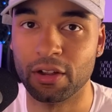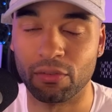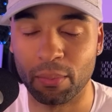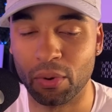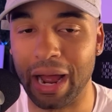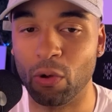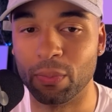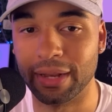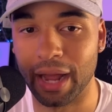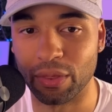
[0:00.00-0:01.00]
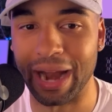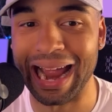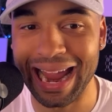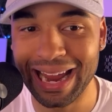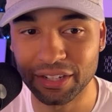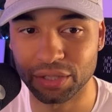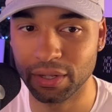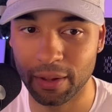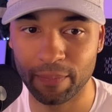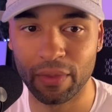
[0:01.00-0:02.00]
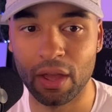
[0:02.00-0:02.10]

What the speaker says: Remember, I will be down there answering them.